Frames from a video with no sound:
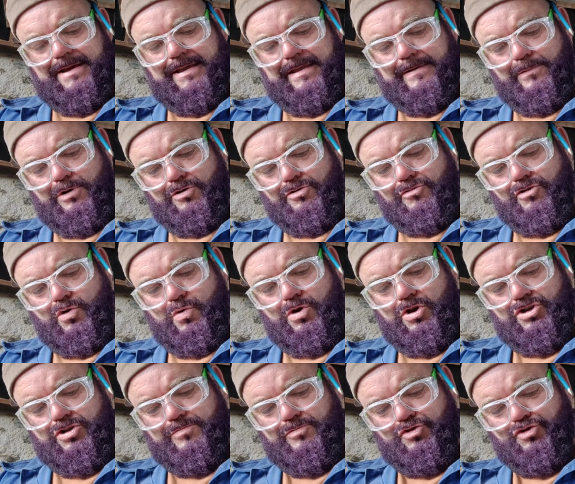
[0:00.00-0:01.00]
and it might
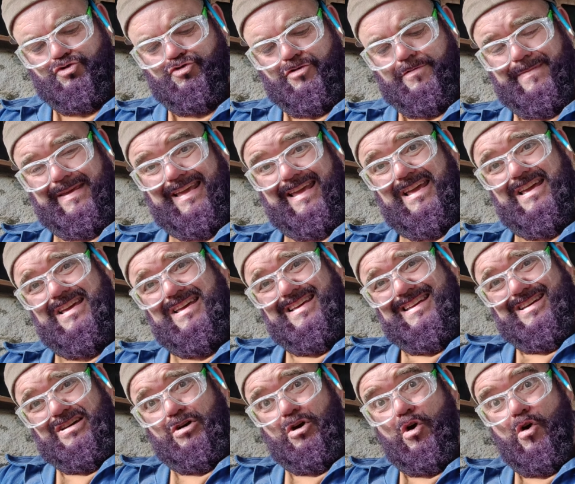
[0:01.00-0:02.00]
require some trimming
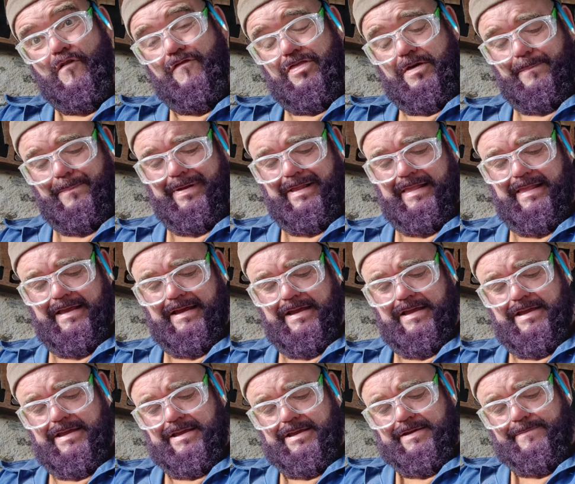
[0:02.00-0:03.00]
of the plug.